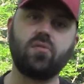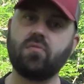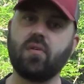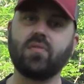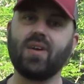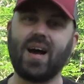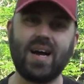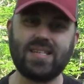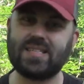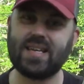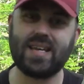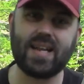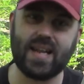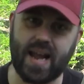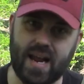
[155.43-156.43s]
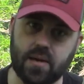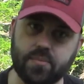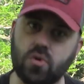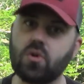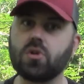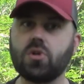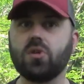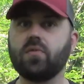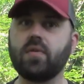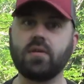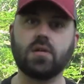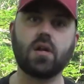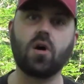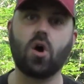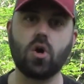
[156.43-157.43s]
If you've ever hunted an animal and you've
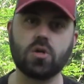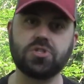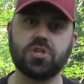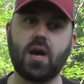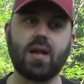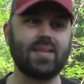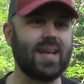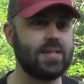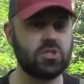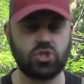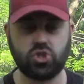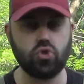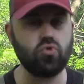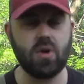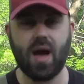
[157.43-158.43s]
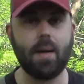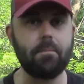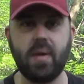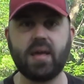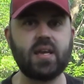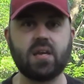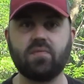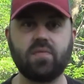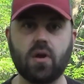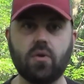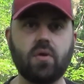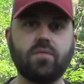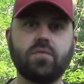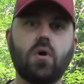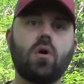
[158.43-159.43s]
done a heart shot, they do not make it
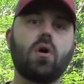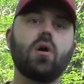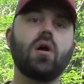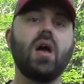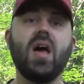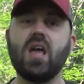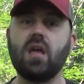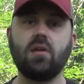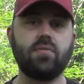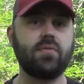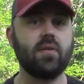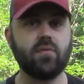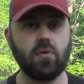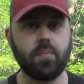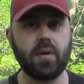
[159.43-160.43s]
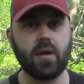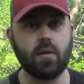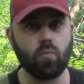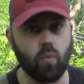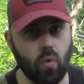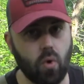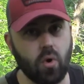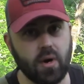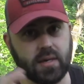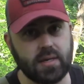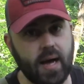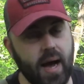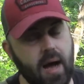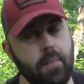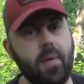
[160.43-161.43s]
very far. If you've ever been in war and
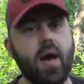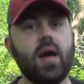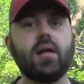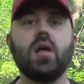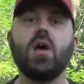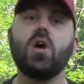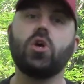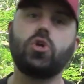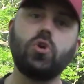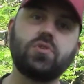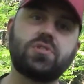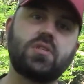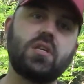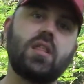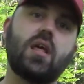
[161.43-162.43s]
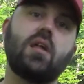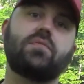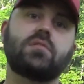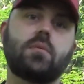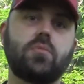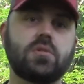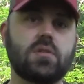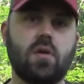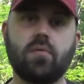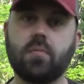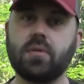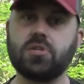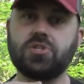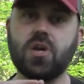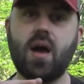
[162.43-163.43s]
combat, you see that if someone's ever
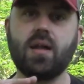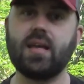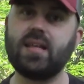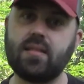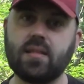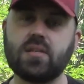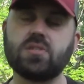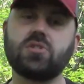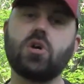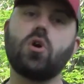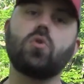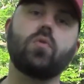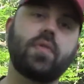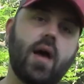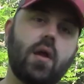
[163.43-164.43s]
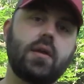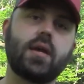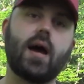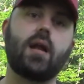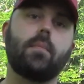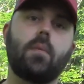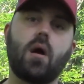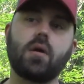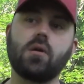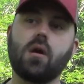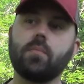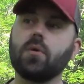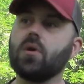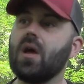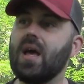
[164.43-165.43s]
been shot in this zone without any kind of body
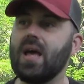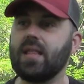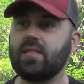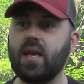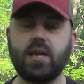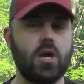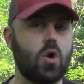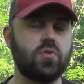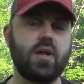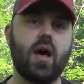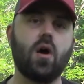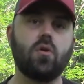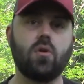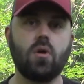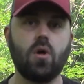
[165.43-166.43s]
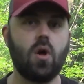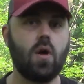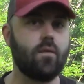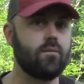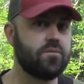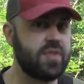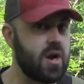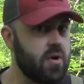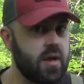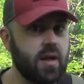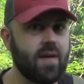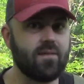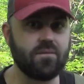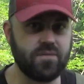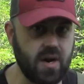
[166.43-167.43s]
armor, they go down very,
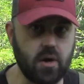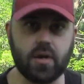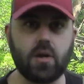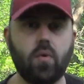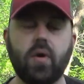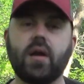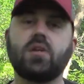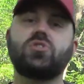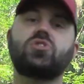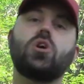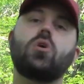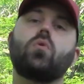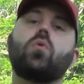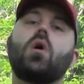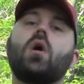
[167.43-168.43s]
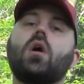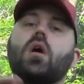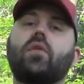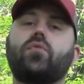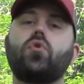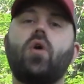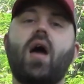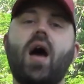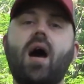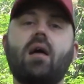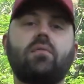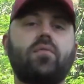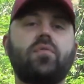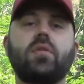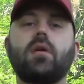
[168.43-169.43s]
very quick. So if you
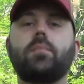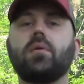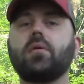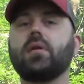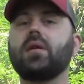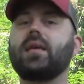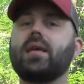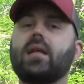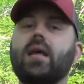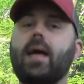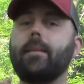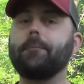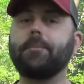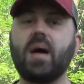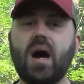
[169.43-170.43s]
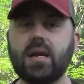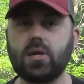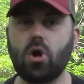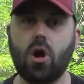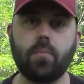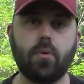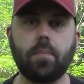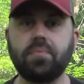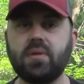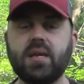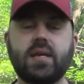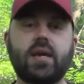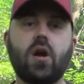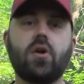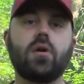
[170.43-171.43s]
have the ability to get a body armor,
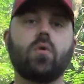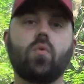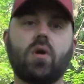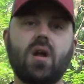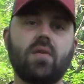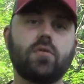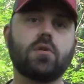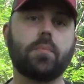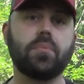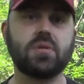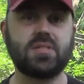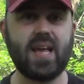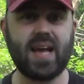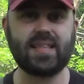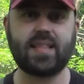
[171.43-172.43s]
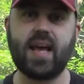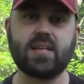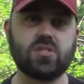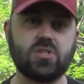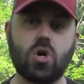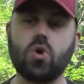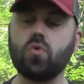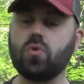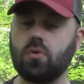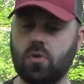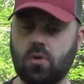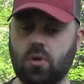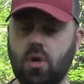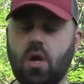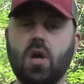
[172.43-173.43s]
plate carrier, whatever to protect that zone,
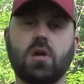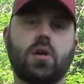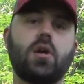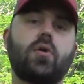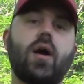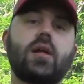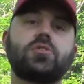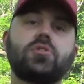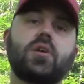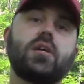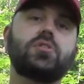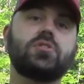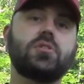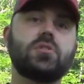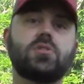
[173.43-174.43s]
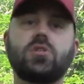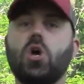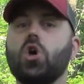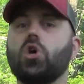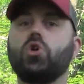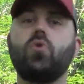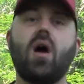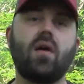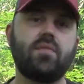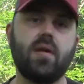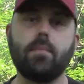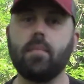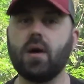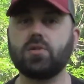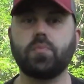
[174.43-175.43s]
congratulations, you have
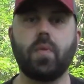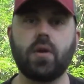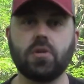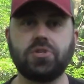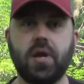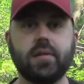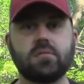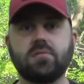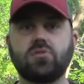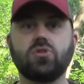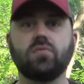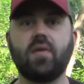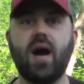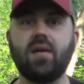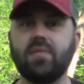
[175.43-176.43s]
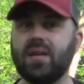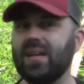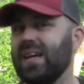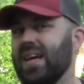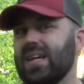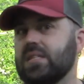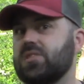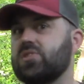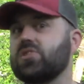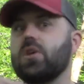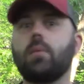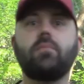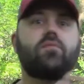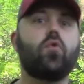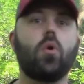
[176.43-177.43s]
a much better chance of surviving
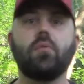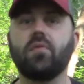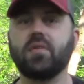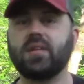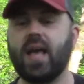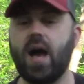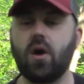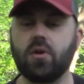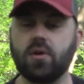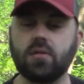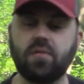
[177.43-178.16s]
some form of encounter.